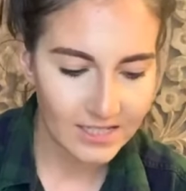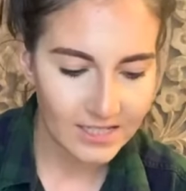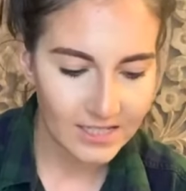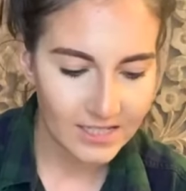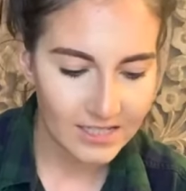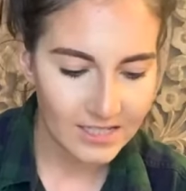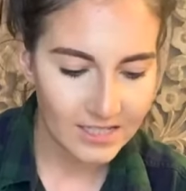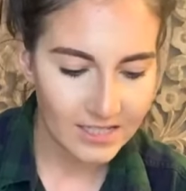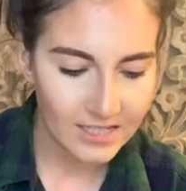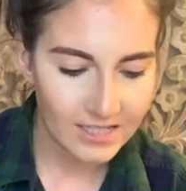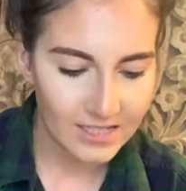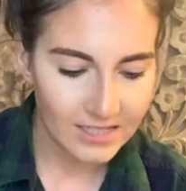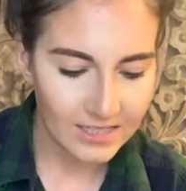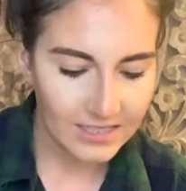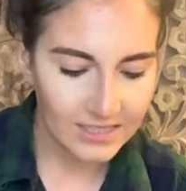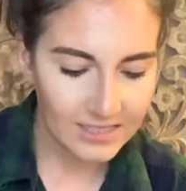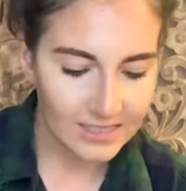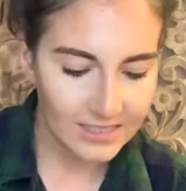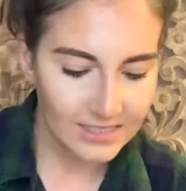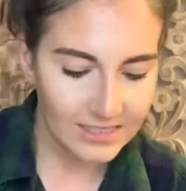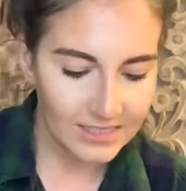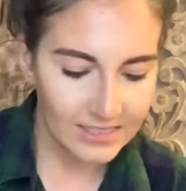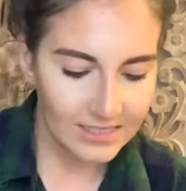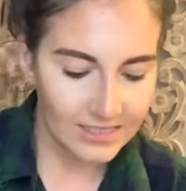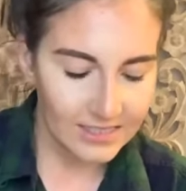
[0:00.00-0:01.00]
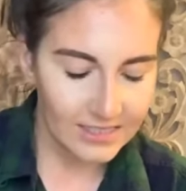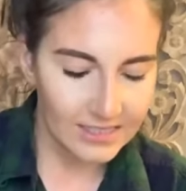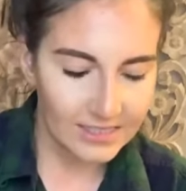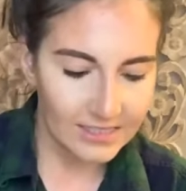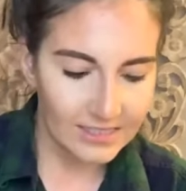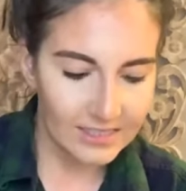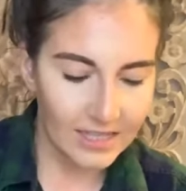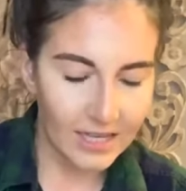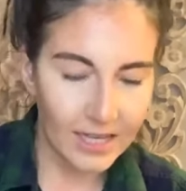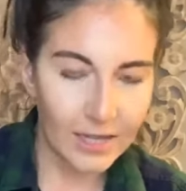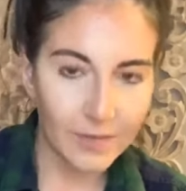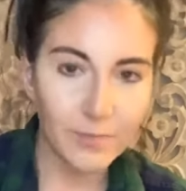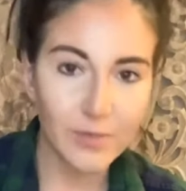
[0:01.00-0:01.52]

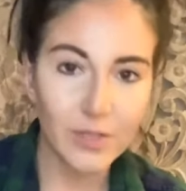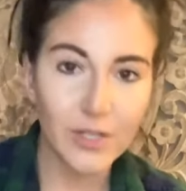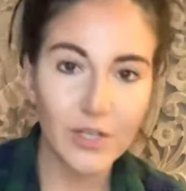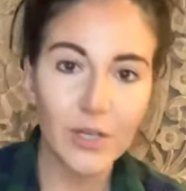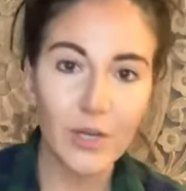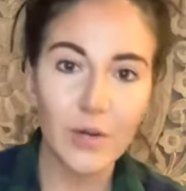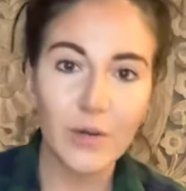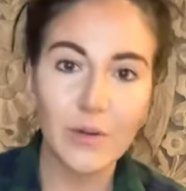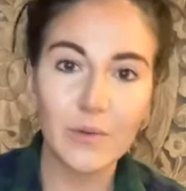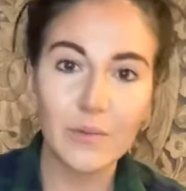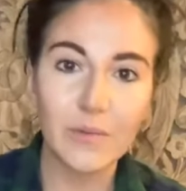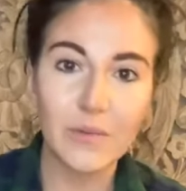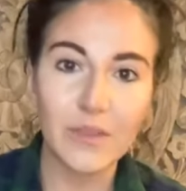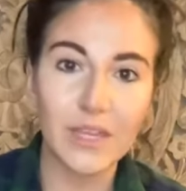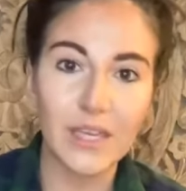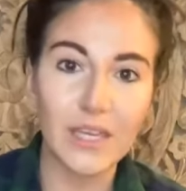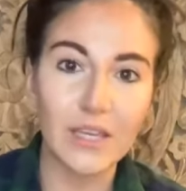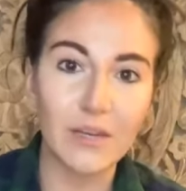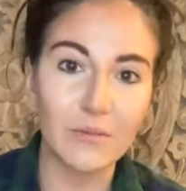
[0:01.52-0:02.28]
I'm gonna go in with like